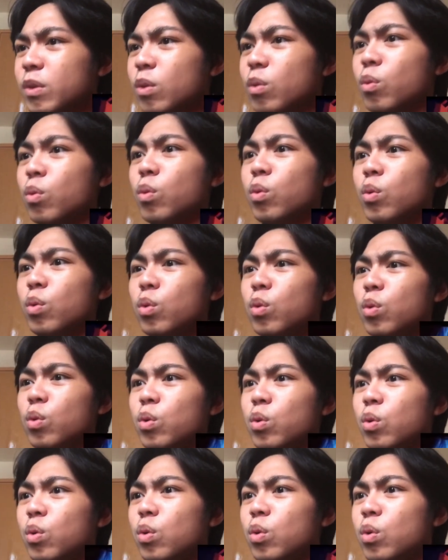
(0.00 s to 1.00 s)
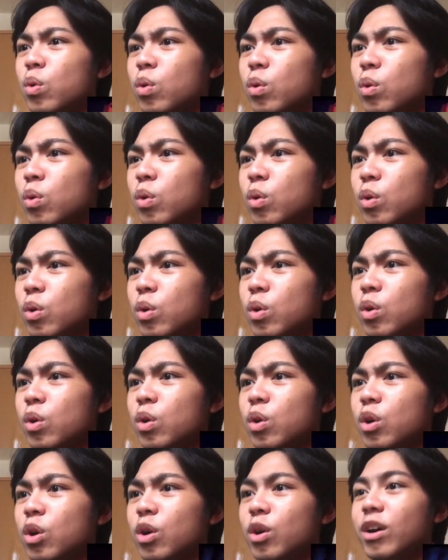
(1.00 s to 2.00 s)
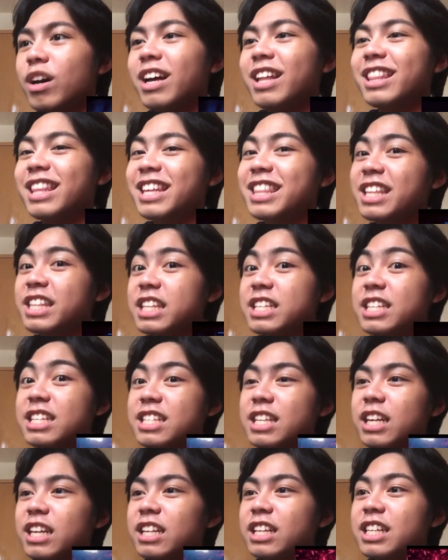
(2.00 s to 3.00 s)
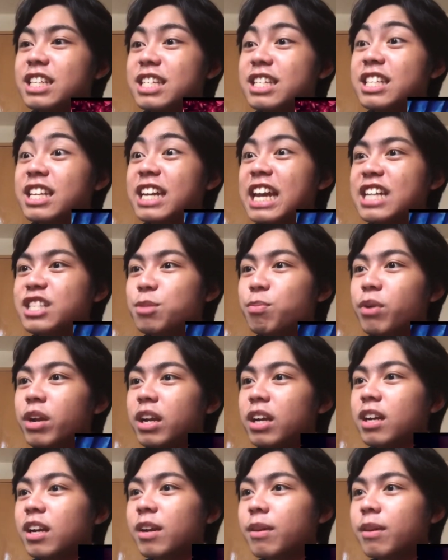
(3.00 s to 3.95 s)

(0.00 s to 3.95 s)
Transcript: Ooh. I think this is the dance break.